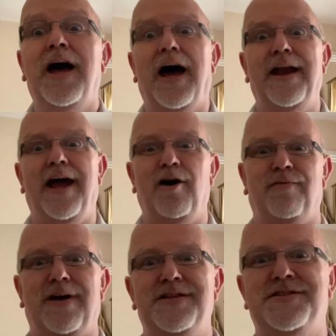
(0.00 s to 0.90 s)
And how
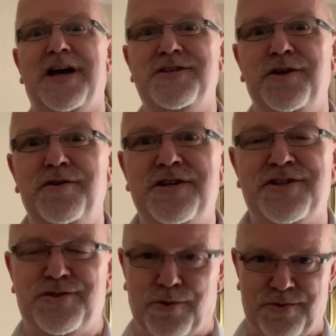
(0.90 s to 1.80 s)
fantastic, you
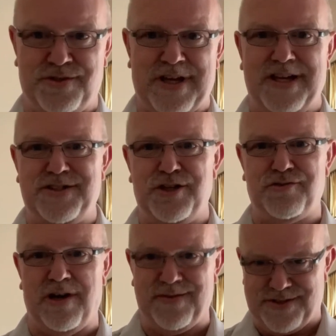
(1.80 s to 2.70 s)
just saw taxi
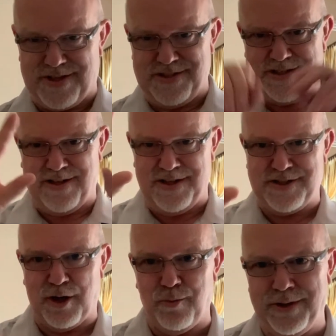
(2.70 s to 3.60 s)
drivers' eyes light
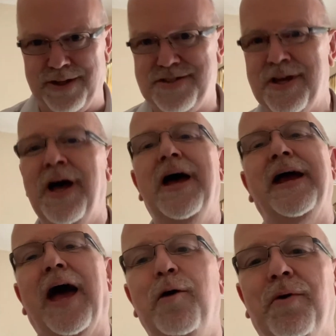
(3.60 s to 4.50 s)
up when this
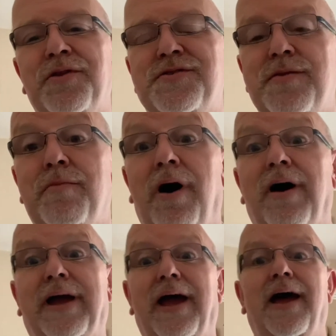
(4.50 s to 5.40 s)
came onto the
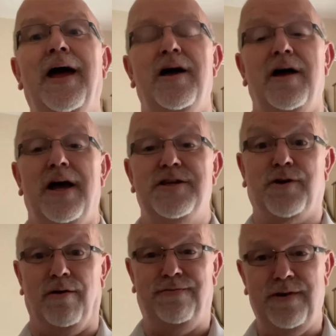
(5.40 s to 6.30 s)
market. It's
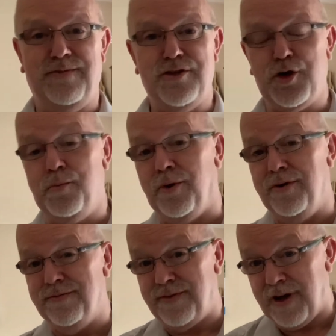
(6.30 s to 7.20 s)
got a
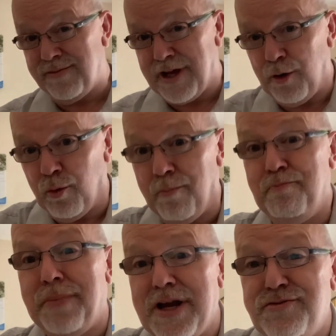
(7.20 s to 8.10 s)
52.5 kilowatt
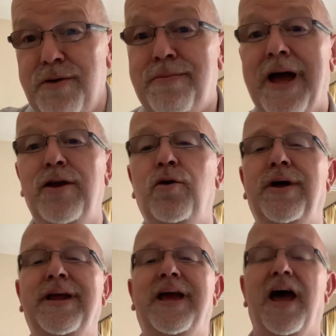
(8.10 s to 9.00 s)
battery pack. You're
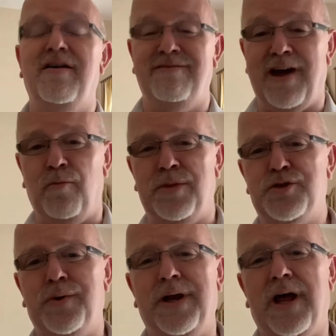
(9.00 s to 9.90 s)
going to get around
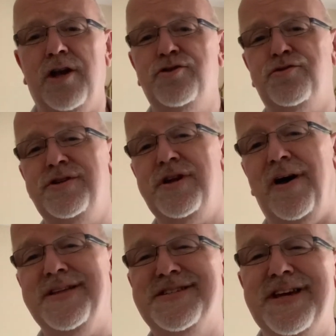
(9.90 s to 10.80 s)
between
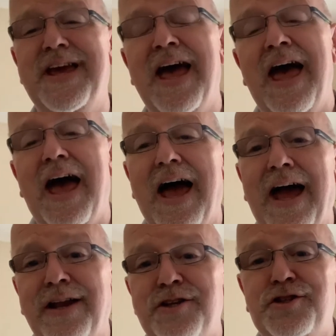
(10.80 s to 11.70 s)
190
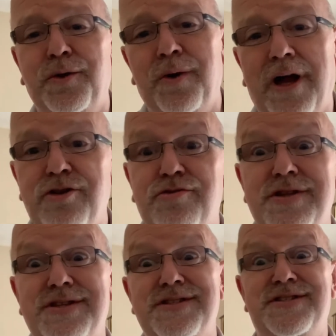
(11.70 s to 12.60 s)
and
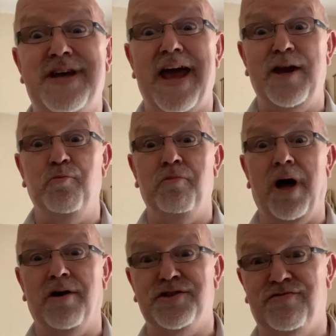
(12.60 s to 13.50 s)
210
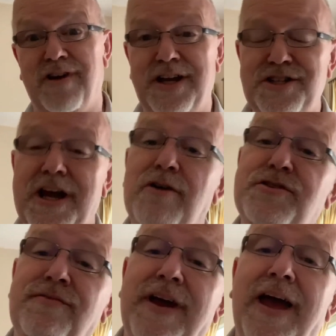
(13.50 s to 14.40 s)
miles range out
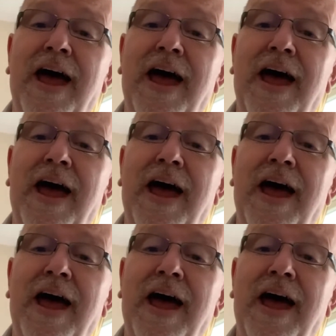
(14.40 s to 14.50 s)
of it.